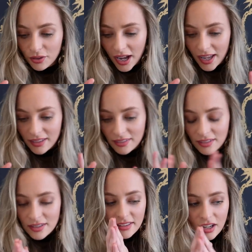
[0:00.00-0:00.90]
you guys,
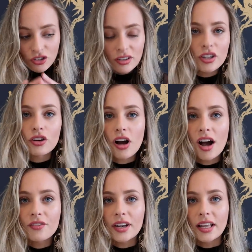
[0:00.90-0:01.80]
it's not just like your
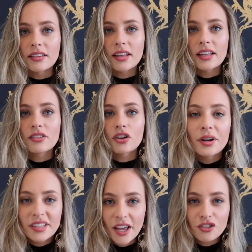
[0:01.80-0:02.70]
confidence, it's your
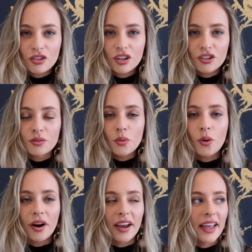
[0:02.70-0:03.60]
potential to do
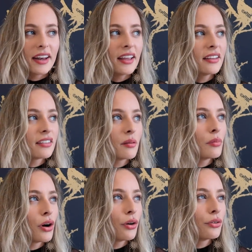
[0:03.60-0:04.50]
more. It is the
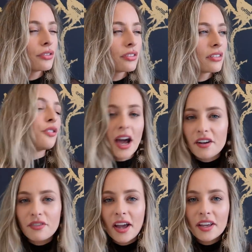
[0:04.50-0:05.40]
most
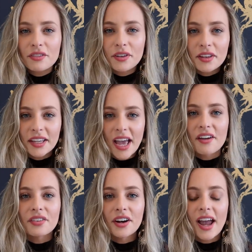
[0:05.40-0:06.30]
gratifying feeling
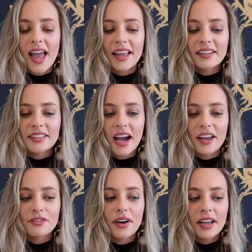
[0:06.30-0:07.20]
ever. And
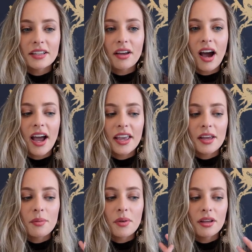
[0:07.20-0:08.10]
I find I
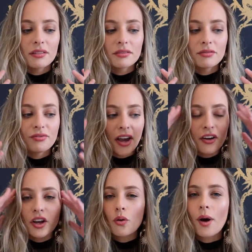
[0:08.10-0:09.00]
am
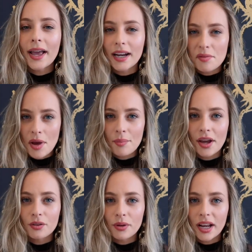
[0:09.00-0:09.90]
very quiet in my
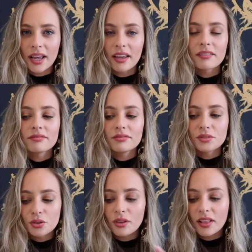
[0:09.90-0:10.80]
mind when I
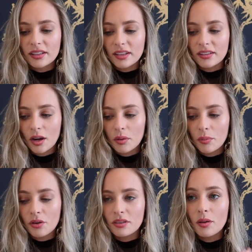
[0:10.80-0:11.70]
do the things that scare me the
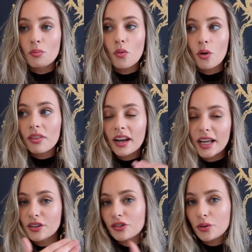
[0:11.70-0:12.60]
most. And the more that
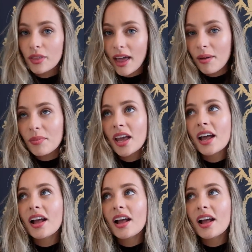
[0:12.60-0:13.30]
I do them,